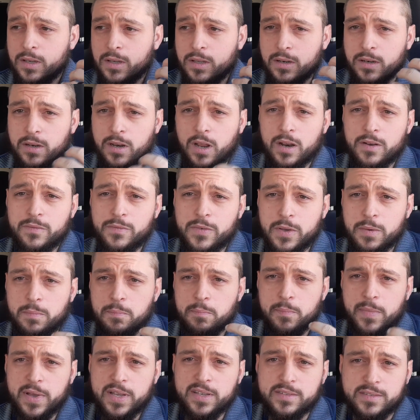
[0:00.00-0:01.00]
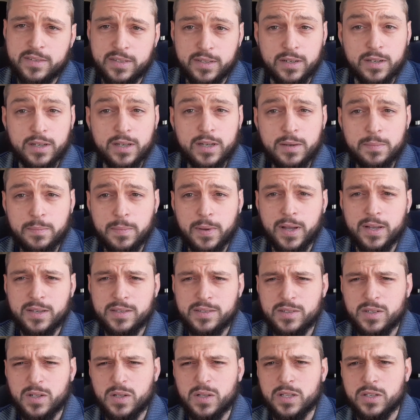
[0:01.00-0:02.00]
none of it messed it up. I
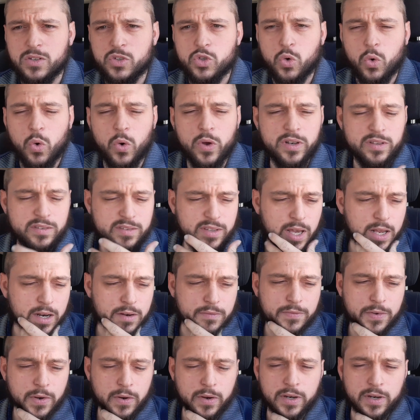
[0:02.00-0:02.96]
still enjoyed it. It's got a very